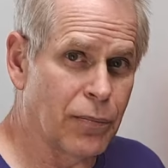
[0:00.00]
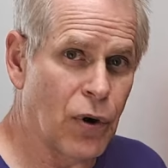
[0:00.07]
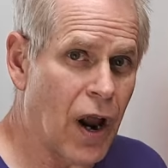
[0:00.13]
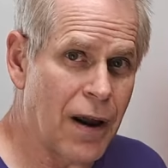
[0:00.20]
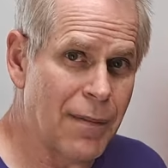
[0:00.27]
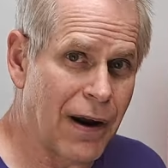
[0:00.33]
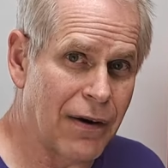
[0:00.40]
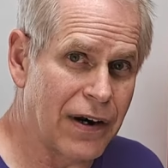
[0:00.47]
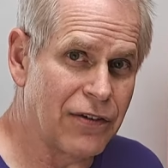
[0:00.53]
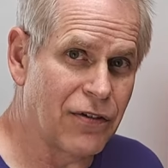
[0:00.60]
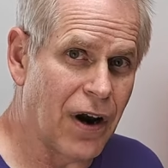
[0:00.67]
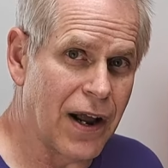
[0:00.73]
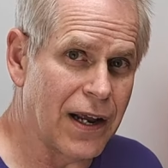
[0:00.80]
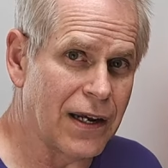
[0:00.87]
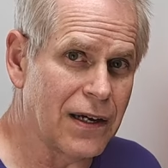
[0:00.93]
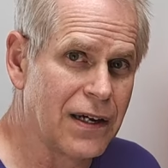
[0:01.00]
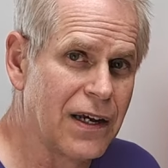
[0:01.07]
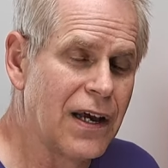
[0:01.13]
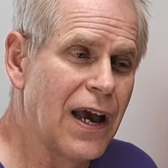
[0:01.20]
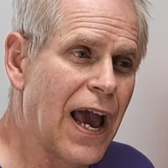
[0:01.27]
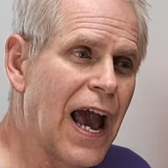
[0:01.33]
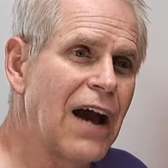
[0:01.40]
the primary drying.
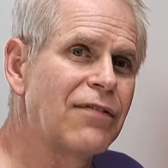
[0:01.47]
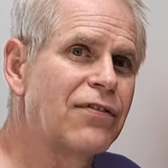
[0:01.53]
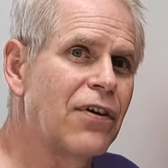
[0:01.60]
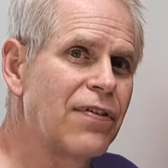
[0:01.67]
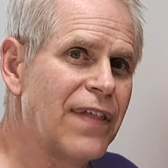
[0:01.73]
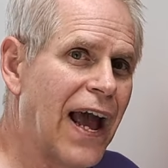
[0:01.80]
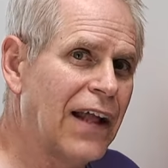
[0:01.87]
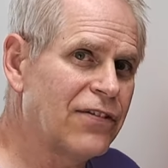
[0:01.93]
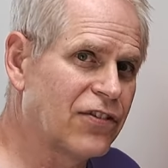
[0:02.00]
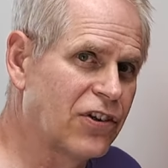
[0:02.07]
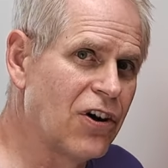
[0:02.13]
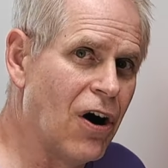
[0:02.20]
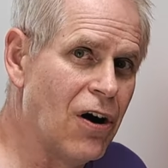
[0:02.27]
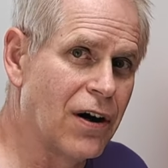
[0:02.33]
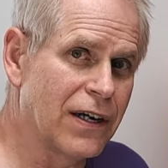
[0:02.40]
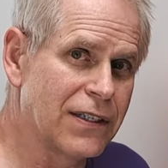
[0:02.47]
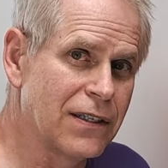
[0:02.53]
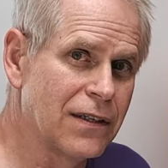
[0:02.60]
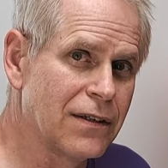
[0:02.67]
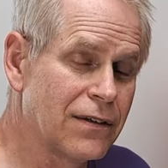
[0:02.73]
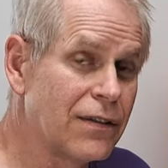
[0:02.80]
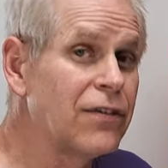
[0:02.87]
After that's
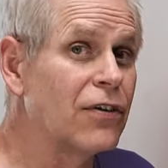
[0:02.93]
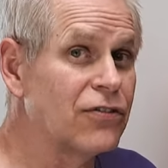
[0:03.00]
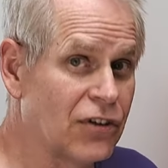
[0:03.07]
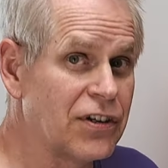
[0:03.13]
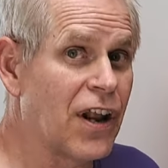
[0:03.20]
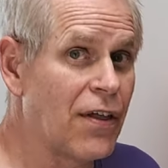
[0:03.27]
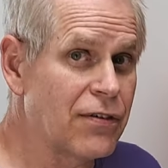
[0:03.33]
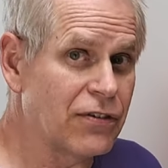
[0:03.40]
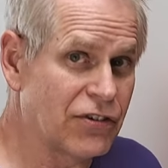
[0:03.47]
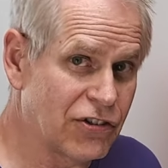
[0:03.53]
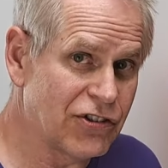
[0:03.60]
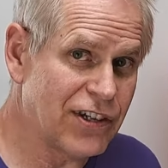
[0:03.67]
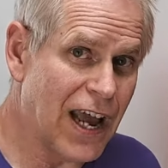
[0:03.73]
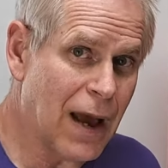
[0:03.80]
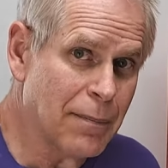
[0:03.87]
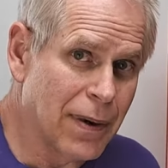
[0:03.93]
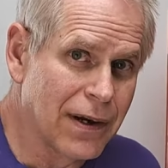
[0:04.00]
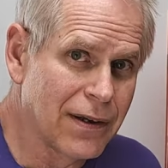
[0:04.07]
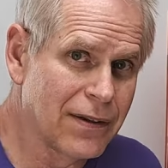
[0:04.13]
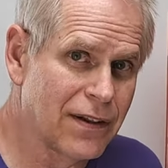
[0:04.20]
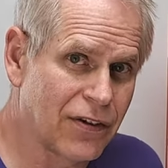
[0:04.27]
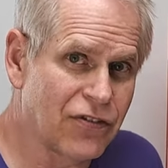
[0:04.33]
gone, there's another step,
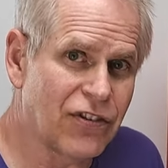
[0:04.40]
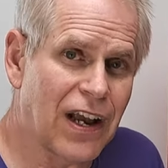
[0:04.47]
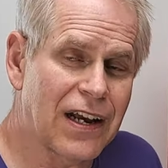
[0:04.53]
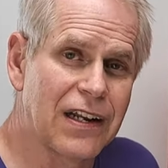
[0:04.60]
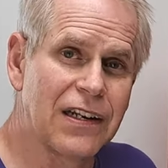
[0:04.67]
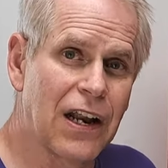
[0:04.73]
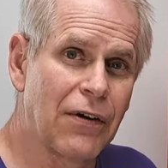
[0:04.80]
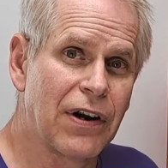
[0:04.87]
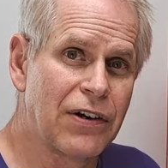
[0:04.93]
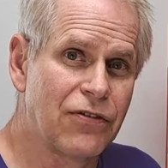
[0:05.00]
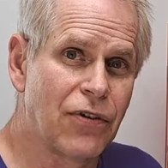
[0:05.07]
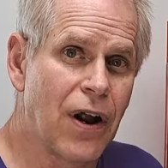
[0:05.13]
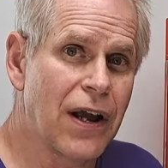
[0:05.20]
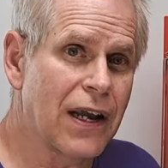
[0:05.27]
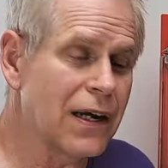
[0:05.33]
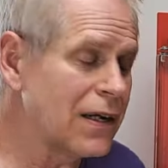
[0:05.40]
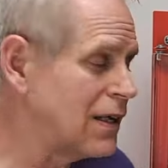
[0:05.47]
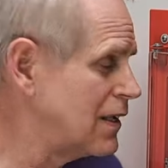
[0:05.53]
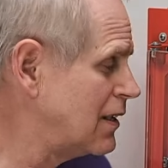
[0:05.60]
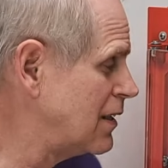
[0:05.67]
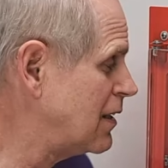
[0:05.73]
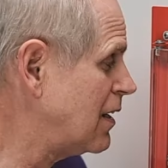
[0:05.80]
the secondary drying.
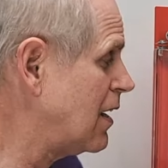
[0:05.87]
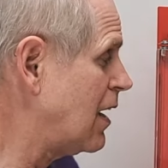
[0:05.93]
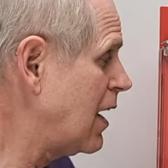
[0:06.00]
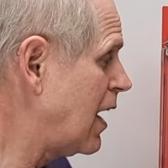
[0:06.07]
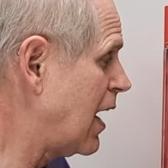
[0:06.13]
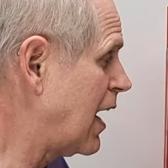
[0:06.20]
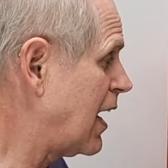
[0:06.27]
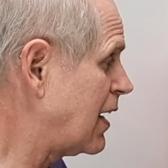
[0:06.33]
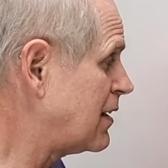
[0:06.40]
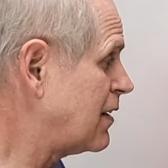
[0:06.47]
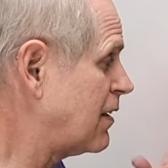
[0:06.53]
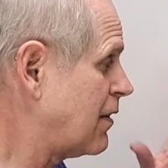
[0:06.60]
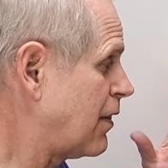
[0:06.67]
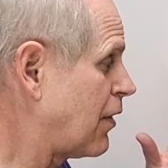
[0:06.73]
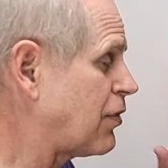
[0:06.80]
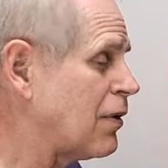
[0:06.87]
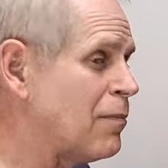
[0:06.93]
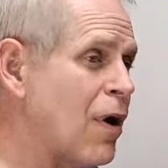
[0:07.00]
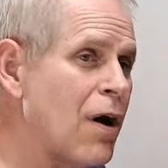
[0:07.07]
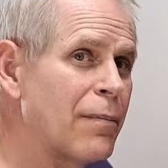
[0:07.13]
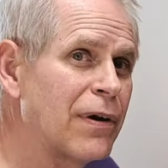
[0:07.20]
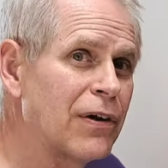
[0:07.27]
And the
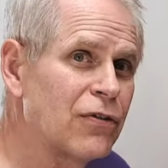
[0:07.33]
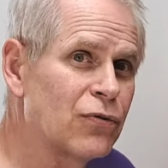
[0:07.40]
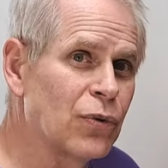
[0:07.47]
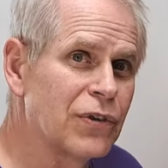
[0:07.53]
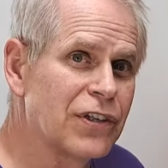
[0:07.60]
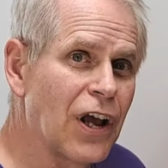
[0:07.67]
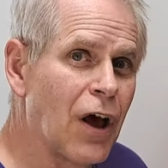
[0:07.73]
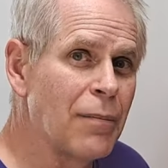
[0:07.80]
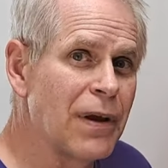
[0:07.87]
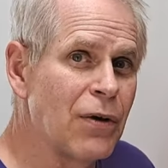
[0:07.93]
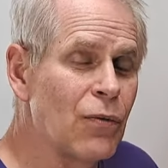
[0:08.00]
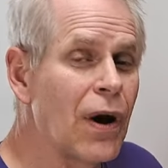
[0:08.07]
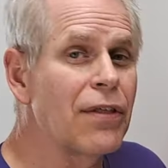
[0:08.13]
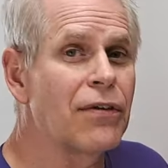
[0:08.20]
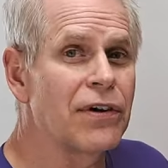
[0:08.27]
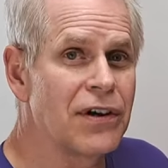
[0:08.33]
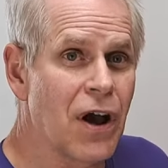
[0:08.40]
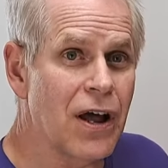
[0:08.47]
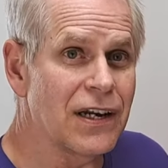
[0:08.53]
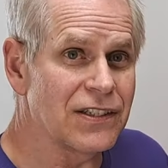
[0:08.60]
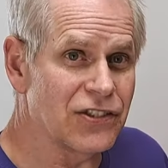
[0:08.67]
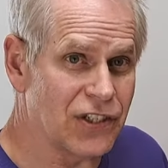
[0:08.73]
thermometers will tell me whether or
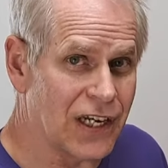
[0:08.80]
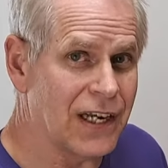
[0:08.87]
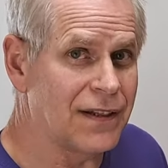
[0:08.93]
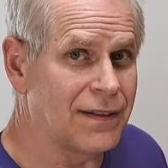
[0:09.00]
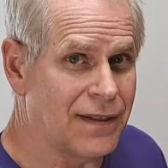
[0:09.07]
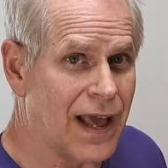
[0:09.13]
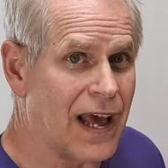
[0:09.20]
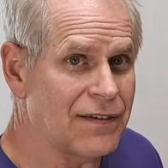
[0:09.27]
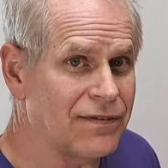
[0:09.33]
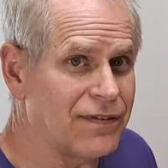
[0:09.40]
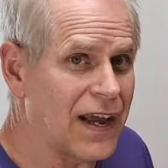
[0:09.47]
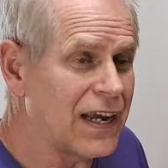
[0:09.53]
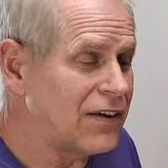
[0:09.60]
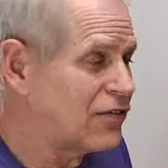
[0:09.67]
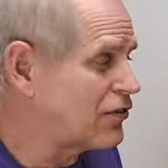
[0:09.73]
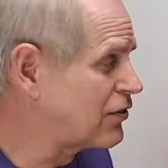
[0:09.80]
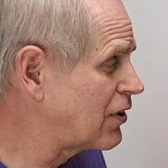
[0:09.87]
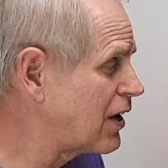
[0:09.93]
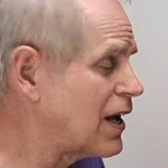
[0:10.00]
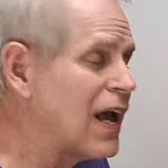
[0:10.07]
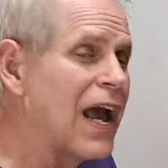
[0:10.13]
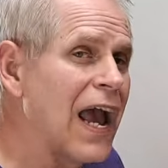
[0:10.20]
not it's in that phase.
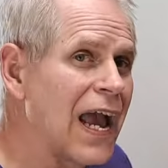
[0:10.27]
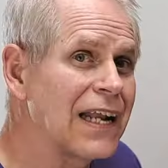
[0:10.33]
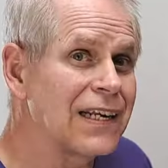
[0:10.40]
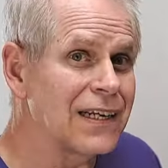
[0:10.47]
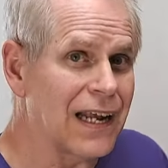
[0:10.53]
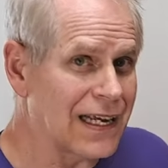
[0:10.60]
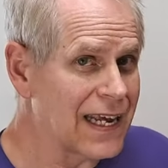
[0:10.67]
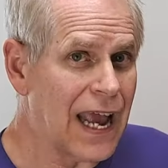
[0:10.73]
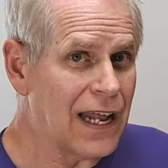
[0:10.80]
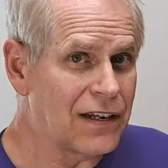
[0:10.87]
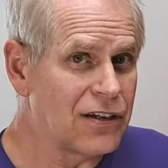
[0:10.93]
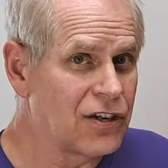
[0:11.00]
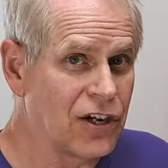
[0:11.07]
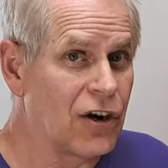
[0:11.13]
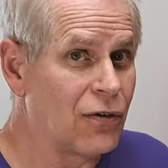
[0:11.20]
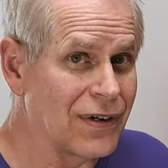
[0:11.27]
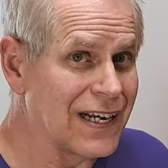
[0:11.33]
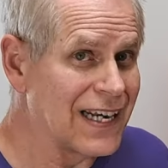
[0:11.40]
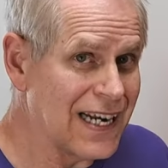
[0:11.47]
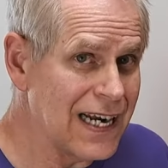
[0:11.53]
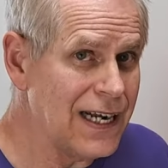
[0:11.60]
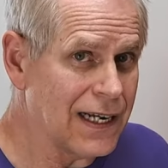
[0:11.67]
And again, you
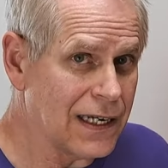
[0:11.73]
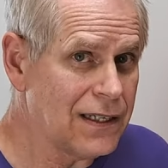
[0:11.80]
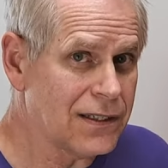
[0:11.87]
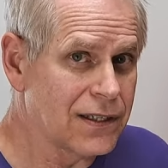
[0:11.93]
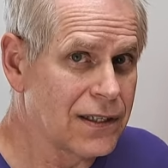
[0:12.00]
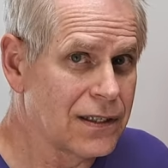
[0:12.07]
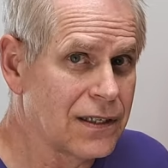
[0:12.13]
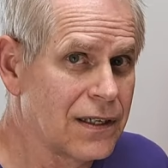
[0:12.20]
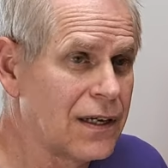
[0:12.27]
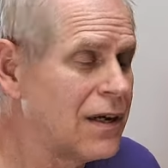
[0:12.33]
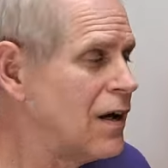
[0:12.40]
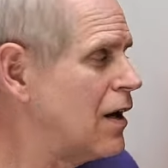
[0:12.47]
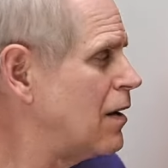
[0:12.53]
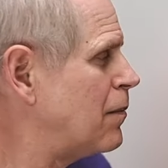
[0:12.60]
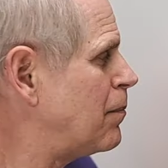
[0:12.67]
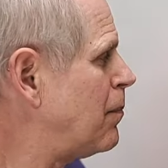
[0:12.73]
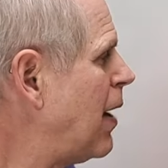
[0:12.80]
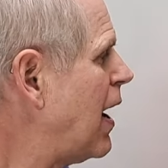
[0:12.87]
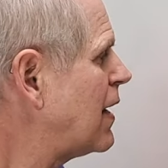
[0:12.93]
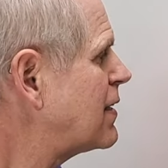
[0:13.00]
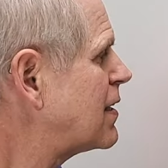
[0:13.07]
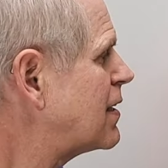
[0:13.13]
don't need it,
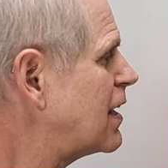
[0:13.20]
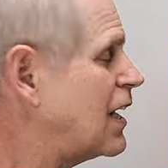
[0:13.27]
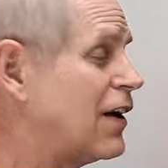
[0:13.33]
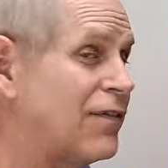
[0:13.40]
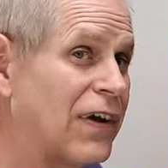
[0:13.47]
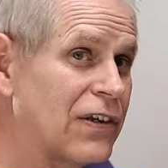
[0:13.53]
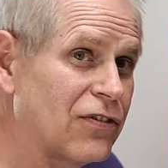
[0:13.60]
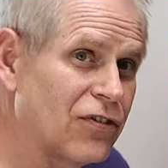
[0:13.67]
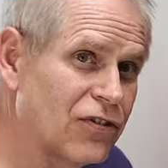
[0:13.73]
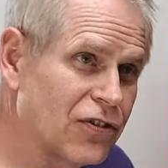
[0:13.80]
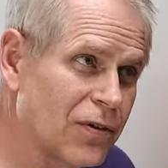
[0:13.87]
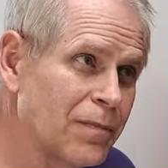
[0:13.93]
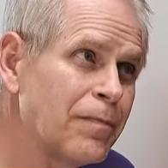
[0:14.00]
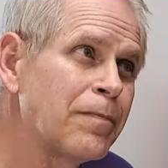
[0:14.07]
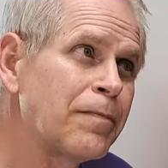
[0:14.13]
but if it's